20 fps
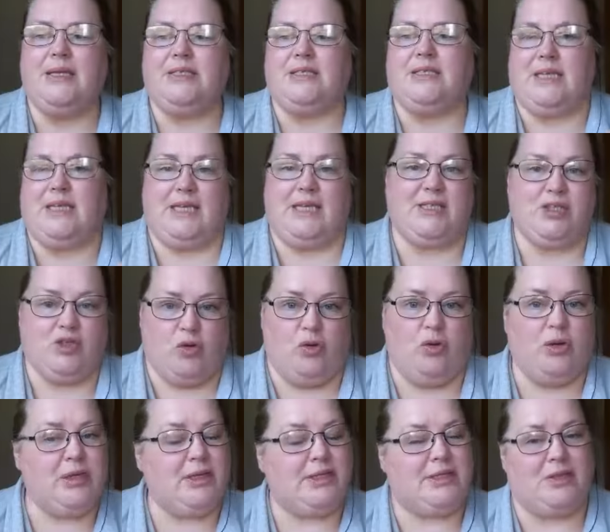Today's
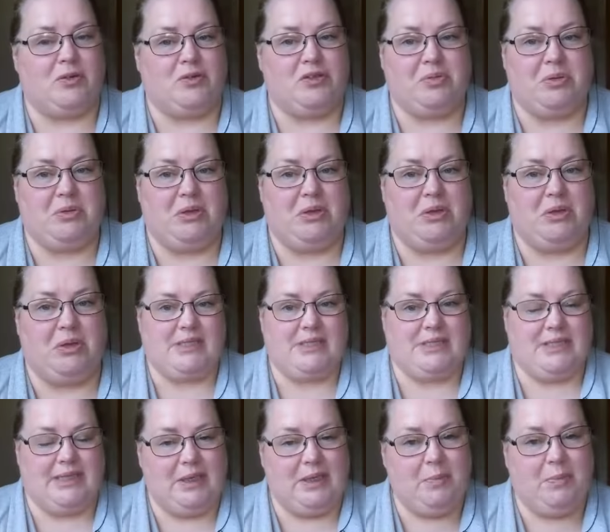talk is going to be about
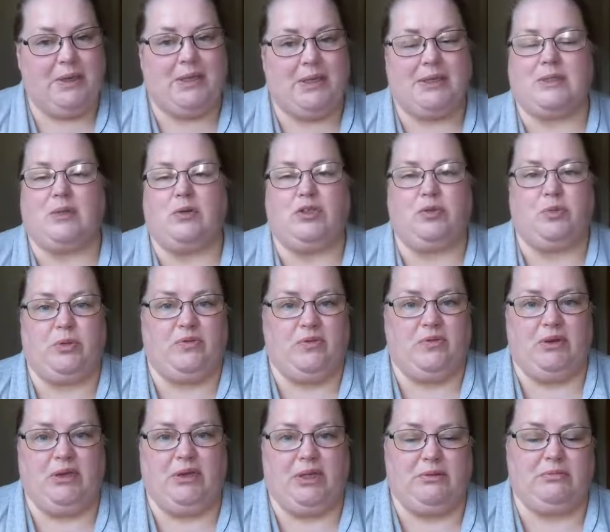sleep. It's going to be
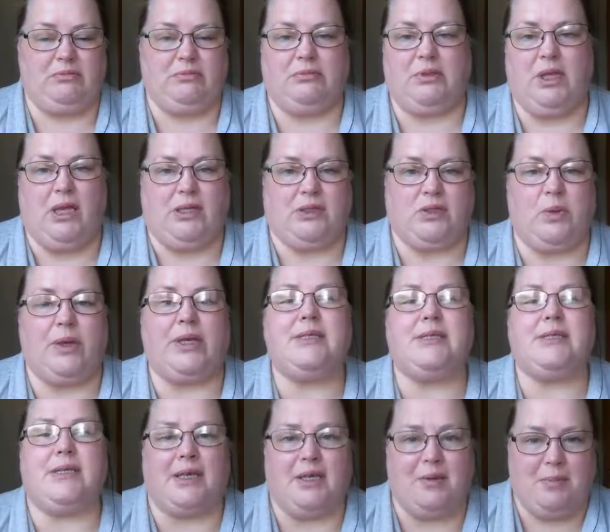very as quick
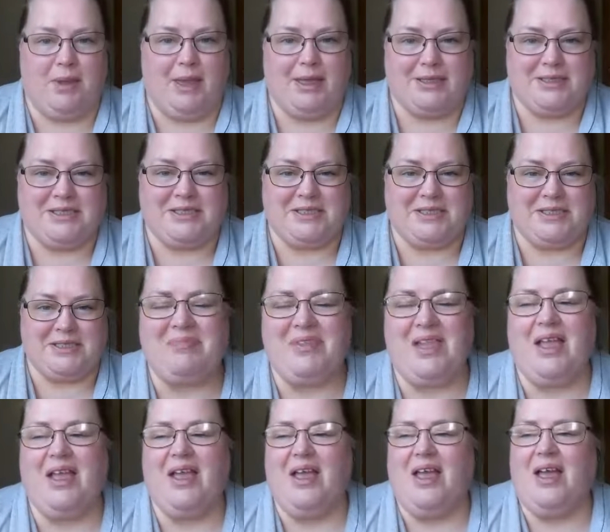as I can make it.
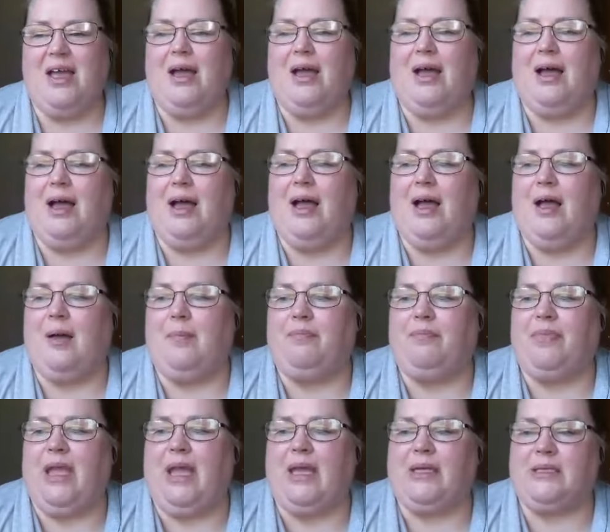
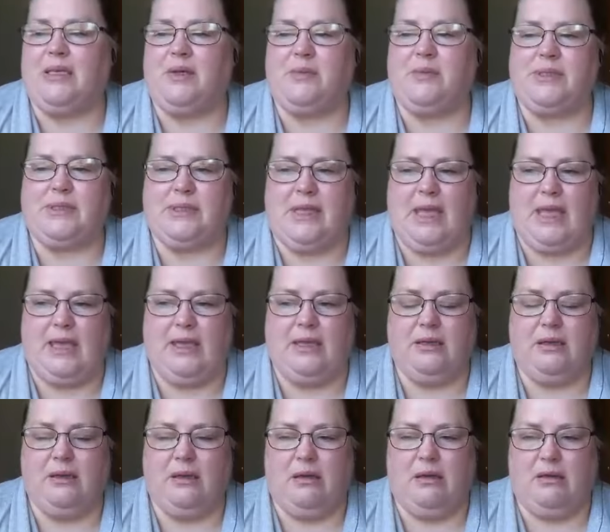As I was
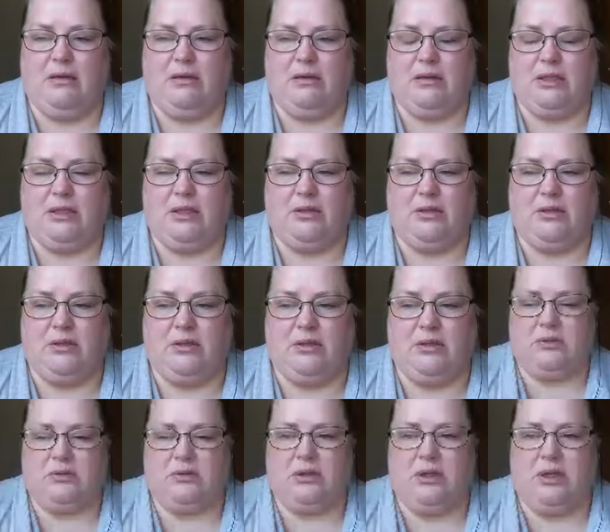saying on the
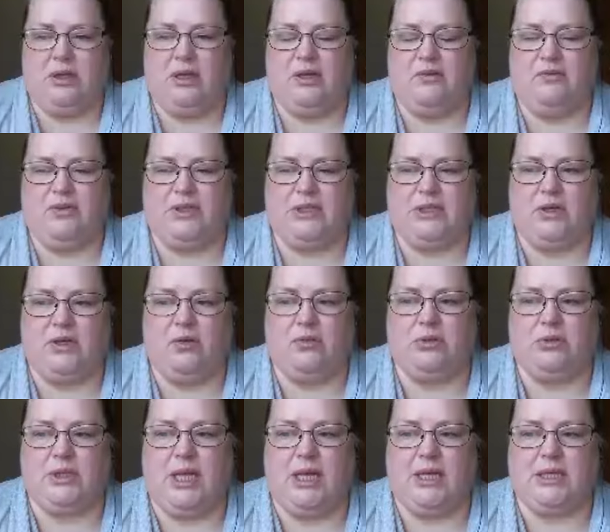other live
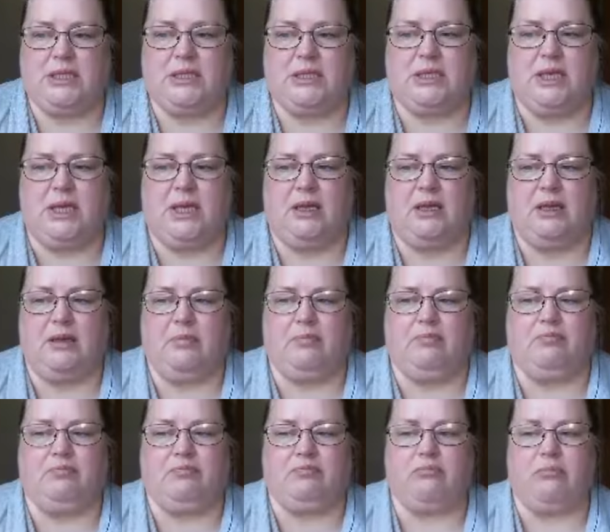video, that
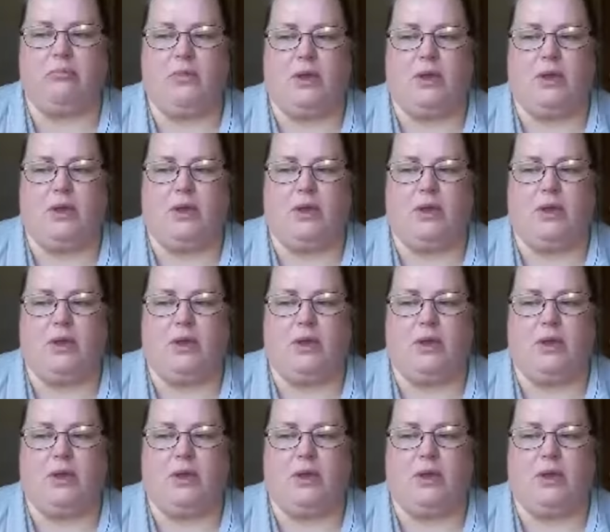about